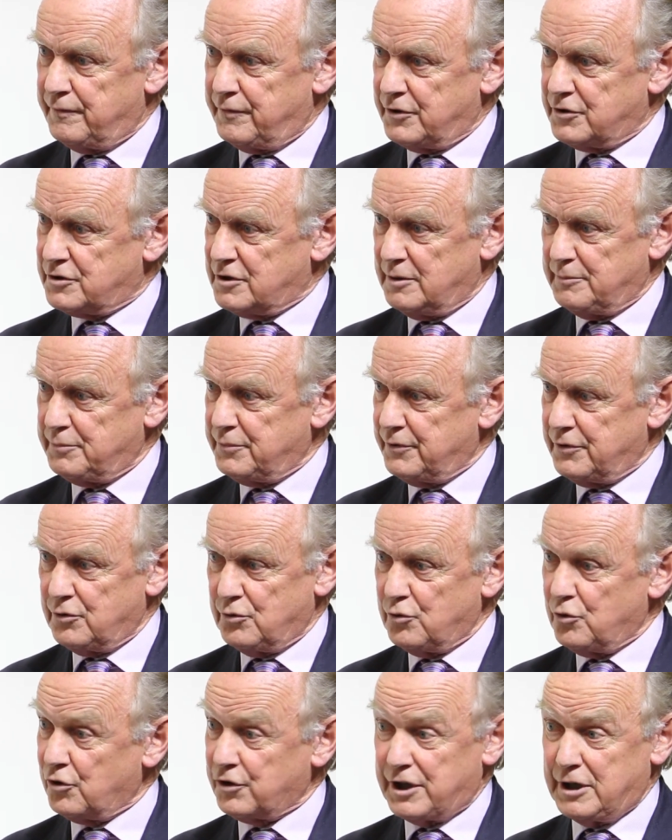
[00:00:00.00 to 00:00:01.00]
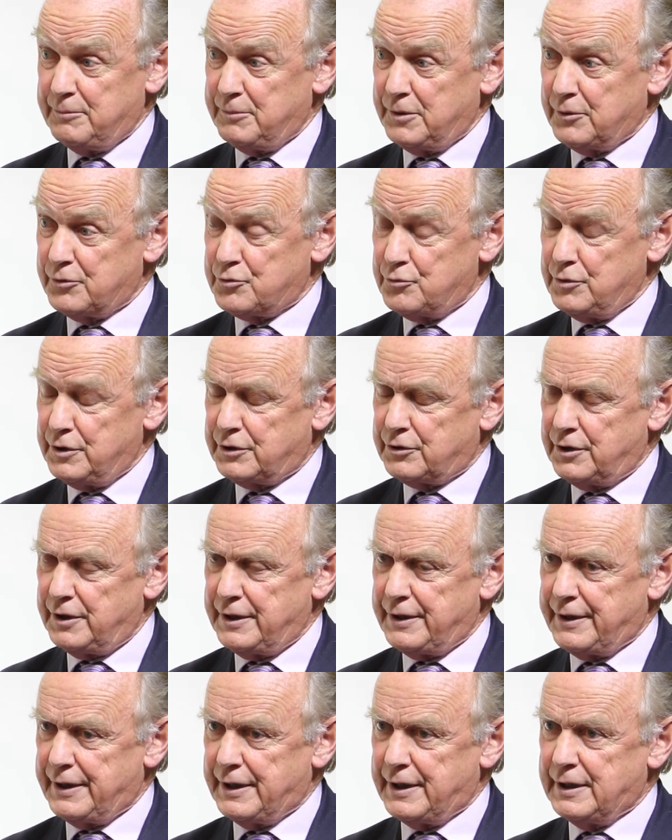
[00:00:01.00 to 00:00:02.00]
for example, they're not going to be able to
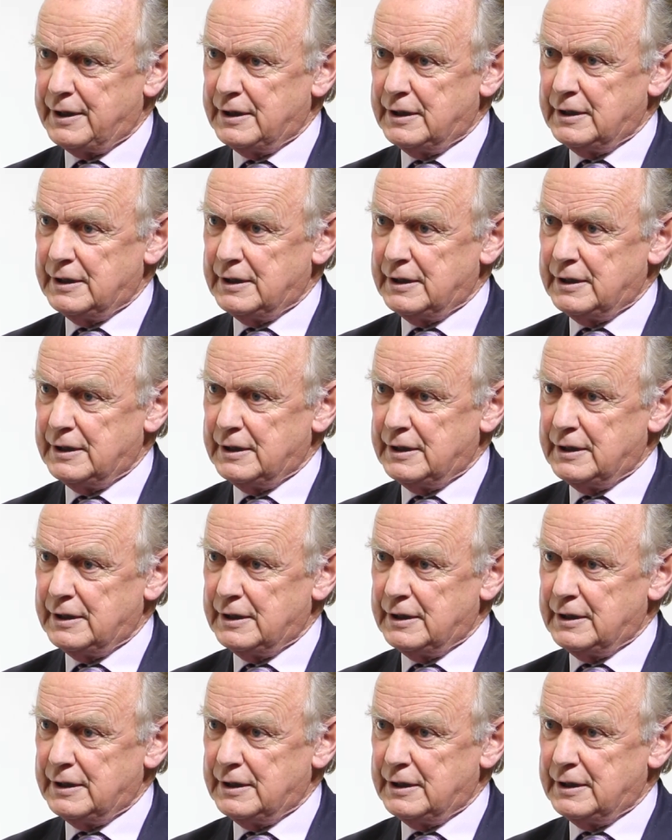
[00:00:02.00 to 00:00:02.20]
recreate that.